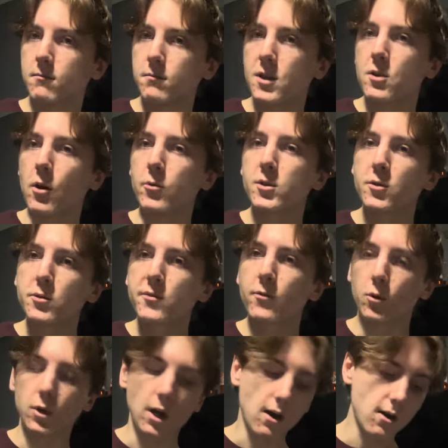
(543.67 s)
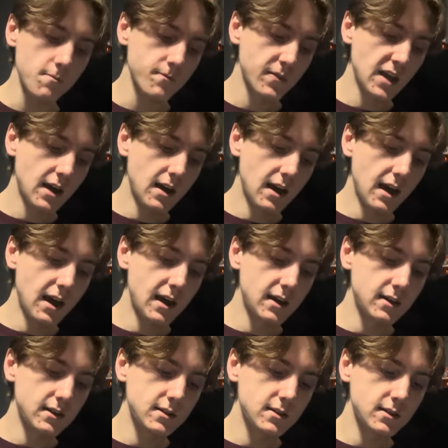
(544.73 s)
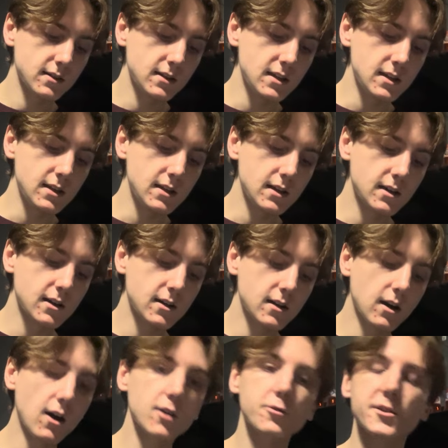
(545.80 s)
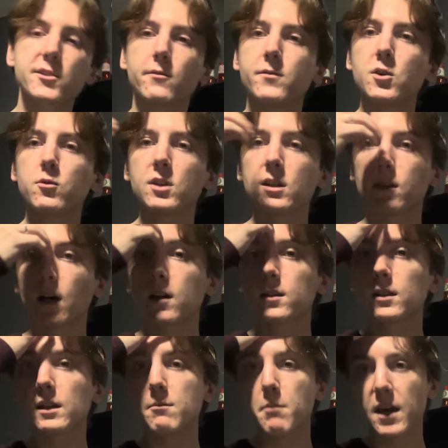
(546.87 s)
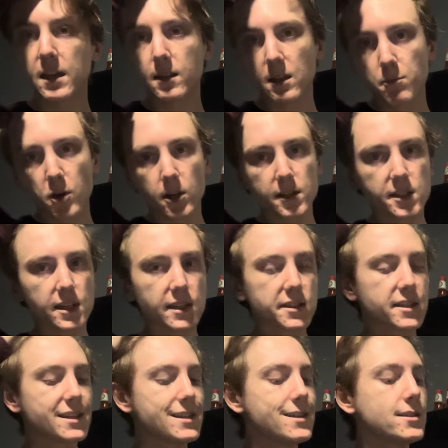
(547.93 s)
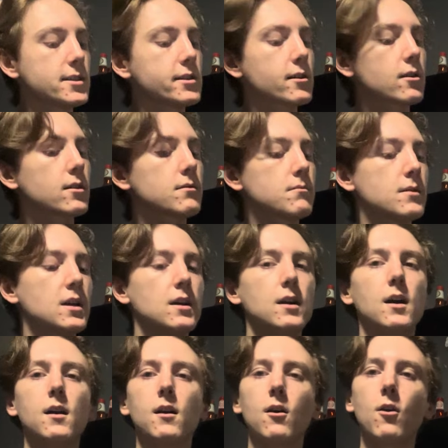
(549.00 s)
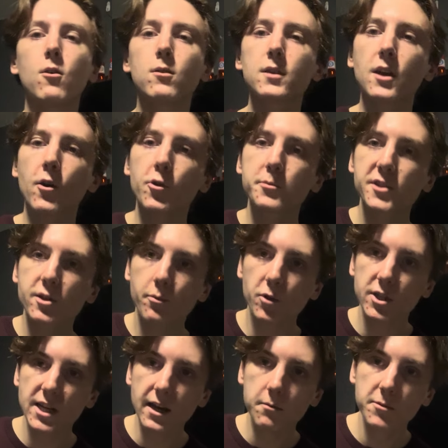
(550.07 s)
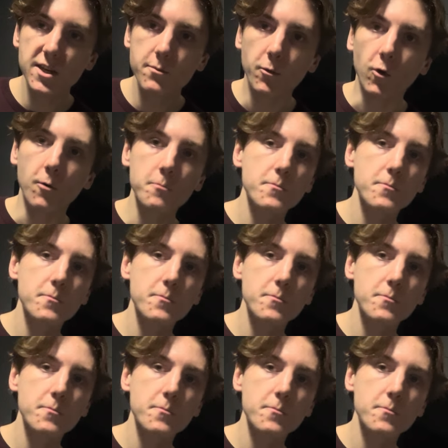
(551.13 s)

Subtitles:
useful law, and the Congress of Union luckily made the process easier, all in the hopes to protect people.